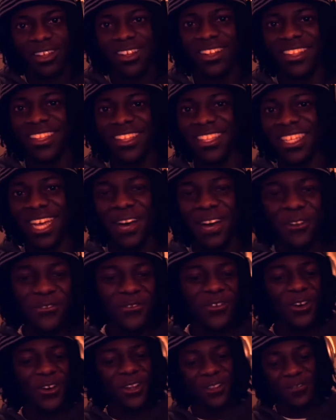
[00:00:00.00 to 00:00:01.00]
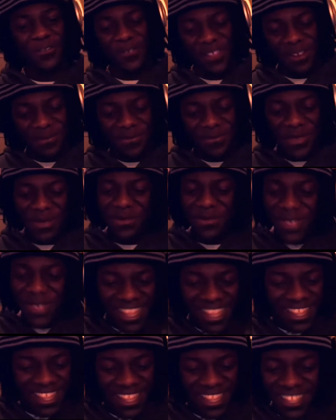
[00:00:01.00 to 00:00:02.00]
the downfall of some people that
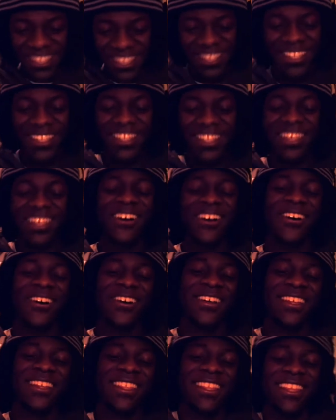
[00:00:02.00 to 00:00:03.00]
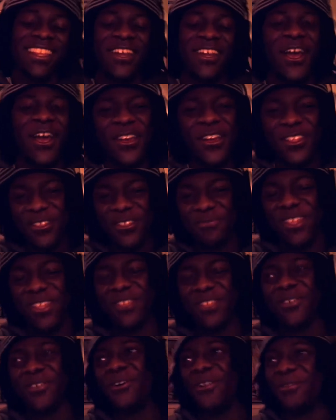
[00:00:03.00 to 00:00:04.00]
just, it hurts me
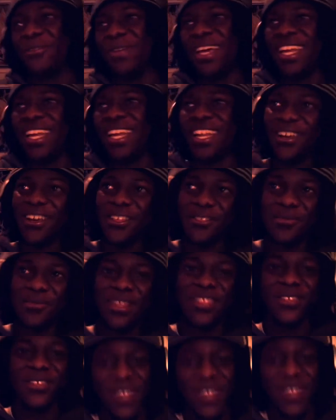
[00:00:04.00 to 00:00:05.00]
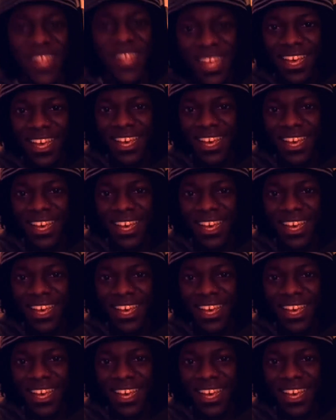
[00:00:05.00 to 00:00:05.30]
so, man. It hurts me so.